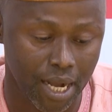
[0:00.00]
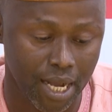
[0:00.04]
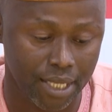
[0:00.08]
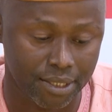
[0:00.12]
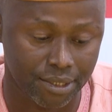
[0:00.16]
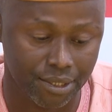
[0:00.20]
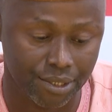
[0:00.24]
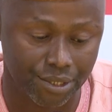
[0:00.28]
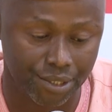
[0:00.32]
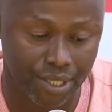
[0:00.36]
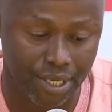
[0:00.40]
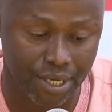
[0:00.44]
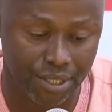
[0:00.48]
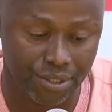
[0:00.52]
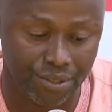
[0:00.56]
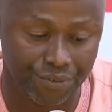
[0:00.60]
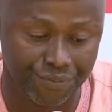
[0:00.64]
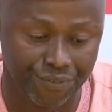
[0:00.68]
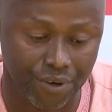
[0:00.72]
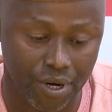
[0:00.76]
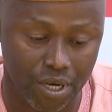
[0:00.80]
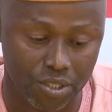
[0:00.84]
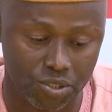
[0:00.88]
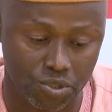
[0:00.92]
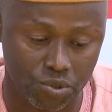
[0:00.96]
and trade
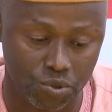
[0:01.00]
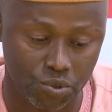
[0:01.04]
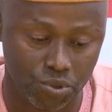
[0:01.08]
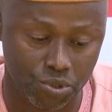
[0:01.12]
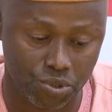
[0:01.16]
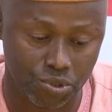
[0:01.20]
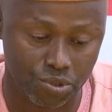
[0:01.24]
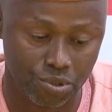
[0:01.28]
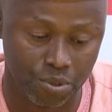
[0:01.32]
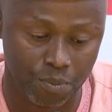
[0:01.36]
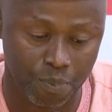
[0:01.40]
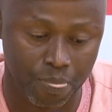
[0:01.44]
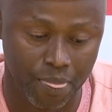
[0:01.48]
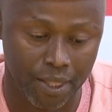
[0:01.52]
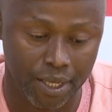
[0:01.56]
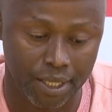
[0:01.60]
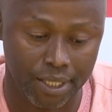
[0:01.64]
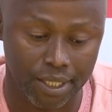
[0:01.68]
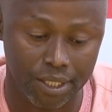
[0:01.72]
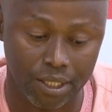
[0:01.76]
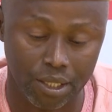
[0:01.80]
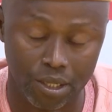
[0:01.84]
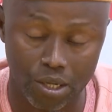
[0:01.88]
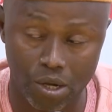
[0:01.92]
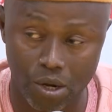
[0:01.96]
of cashews
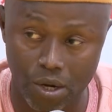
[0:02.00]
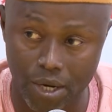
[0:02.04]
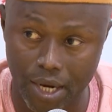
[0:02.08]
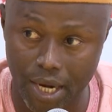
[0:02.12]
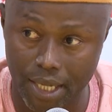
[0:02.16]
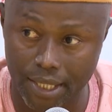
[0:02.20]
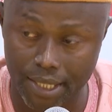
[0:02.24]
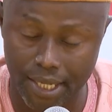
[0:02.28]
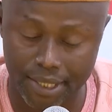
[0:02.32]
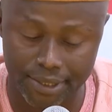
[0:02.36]
in local